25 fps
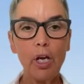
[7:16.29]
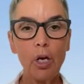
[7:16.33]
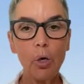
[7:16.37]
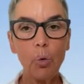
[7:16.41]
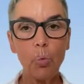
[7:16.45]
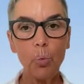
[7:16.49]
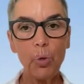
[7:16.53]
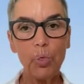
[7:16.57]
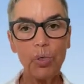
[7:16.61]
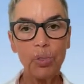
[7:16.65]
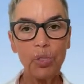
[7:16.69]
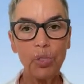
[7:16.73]

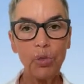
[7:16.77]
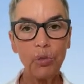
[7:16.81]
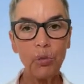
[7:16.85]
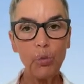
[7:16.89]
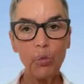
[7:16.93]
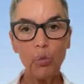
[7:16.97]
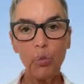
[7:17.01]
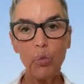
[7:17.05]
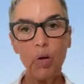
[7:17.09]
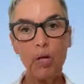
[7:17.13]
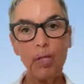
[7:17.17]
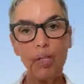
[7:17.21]
which are the
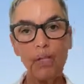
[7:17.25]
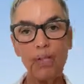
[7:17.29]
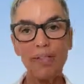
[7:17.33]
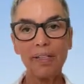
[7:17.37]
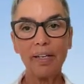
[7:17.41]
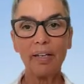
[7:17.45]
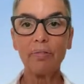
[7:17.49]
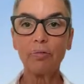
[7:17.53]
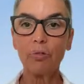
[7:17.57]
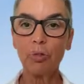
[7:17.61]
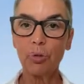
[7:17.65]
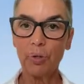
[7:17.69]
ones
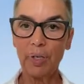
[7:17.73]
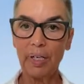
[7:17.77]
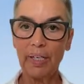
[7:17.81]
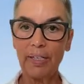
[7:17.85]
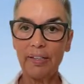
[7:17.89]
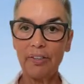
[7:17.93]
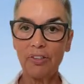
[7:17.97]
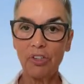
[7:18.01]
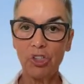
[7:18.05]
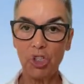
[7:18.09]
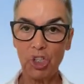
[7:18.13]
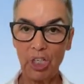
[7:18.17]
of
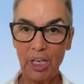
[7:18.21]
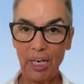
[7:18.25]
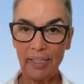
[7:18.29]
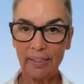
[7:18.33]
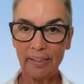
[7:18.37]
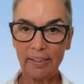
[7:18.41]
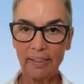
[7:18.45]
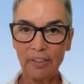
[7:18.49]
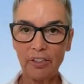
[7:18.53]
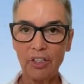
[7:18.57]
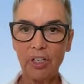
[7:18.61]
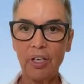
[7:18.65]
greatest
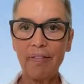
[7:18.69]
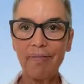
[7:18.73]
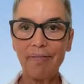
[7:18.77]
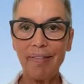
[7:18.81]
challenge.